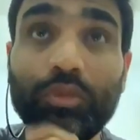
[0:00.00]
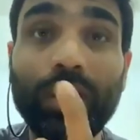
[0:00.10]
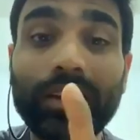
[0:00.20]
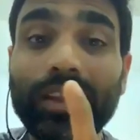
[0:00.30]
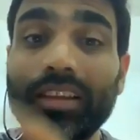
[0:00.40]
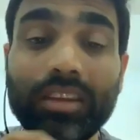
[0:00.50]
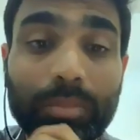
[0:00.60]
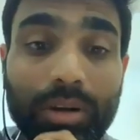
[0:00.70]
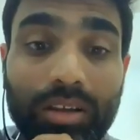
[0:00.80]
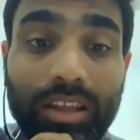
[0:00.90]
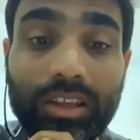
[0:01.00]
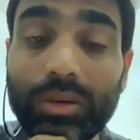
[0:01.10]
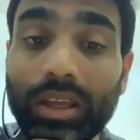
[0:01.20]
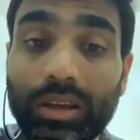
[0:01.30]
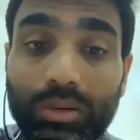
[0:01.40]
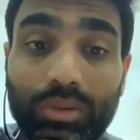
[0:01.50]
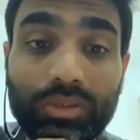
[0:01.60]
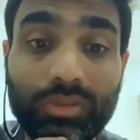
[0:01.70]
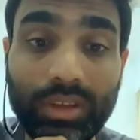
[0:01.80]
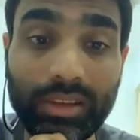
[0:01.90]
1 kg per day you can
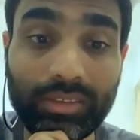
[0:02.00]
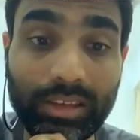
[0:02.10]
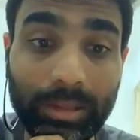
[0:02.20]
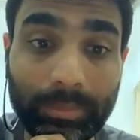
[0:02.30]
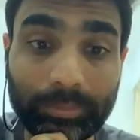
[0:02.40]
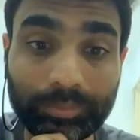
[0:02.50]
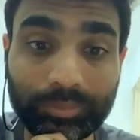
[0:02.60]
lose very easily.